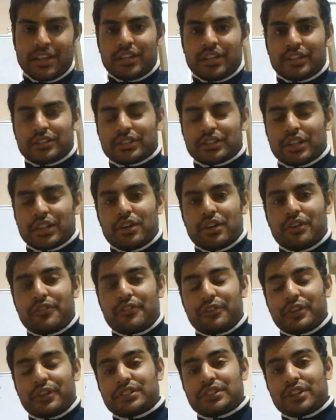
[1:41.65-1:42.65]
So,
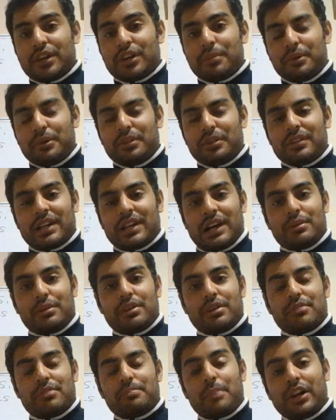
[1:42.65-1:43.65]
for example, our
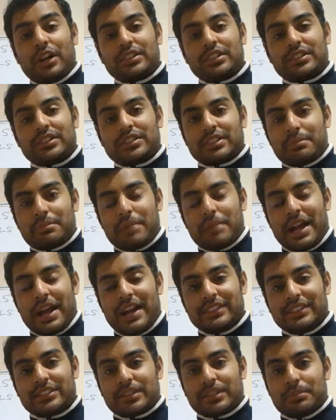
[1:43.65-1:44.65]
pots and
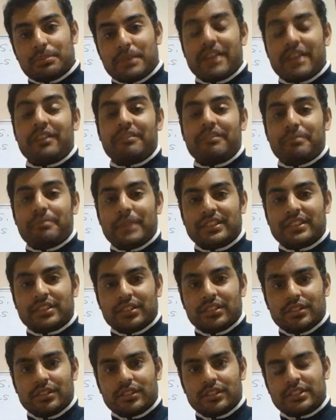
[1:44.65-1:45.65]
pans are made of
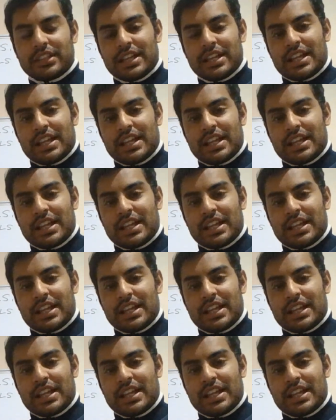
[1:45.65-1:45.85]
metals.